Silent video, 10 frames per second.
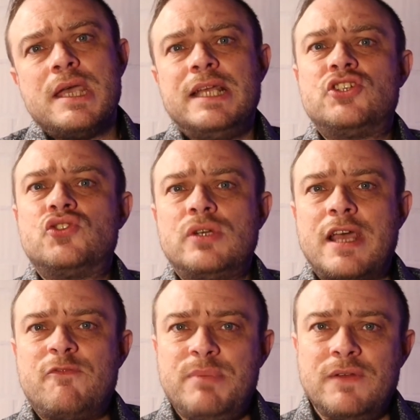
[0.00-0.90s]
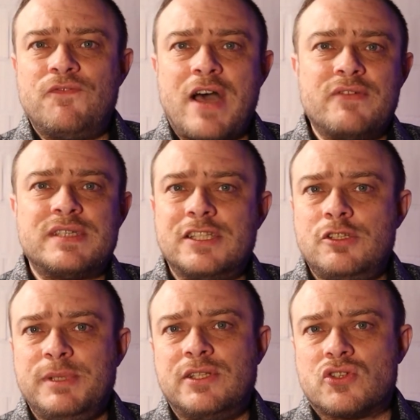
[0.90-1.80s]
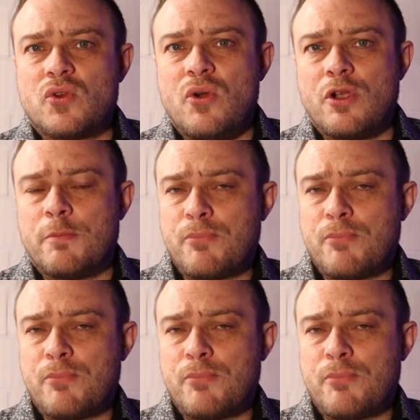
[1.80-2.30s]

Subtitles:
It should have been 5 centimeters longer.